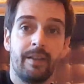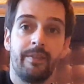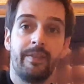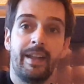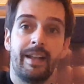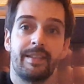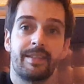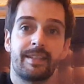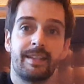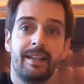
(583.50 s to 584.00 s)

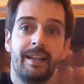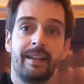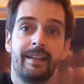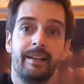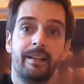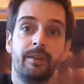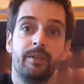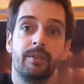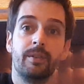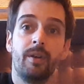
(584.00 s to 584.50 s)
That's Clair the
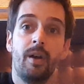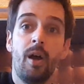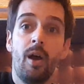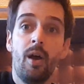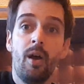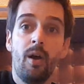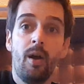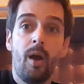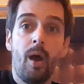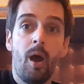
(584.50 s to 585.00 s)

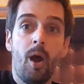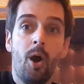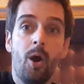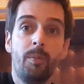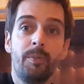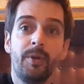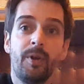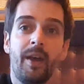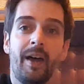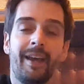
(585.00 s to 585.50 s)
lune.
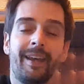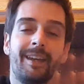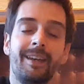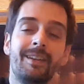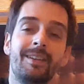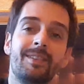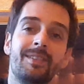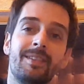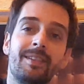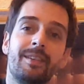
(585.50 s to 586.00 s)
Hope you like
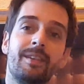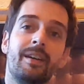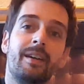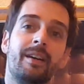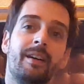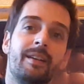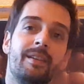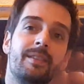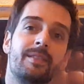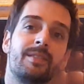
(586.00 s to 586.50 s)
it.
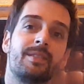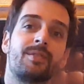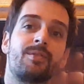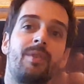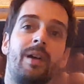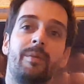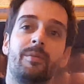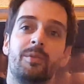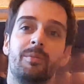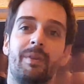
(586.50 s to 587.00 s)

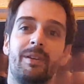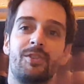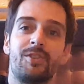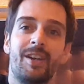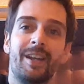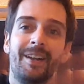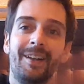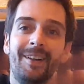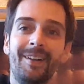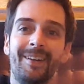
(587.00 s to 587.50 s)
Subscribe to my
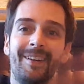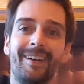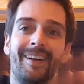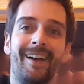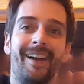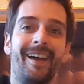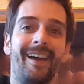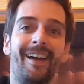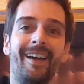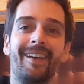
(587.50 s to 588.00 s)
channel
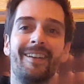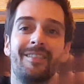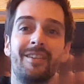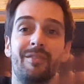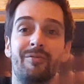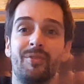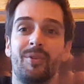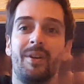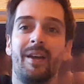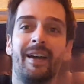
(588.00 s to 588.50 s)
and
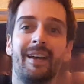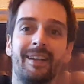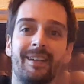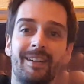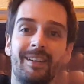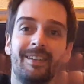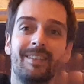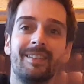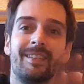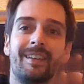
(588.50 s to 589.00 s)
if you liked
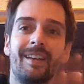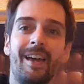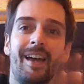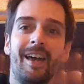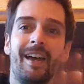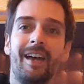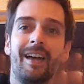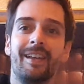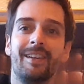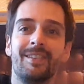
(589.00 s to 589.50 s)
it,
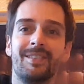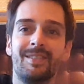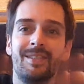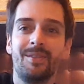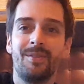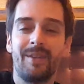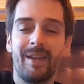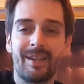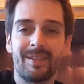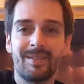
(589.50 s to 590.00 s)
and see
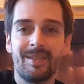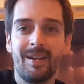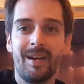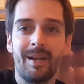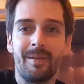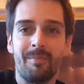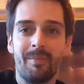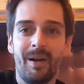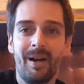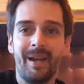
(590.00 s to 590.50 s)
you next
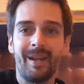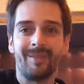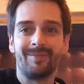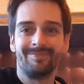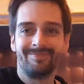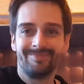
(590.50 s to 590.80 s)
time. Bye.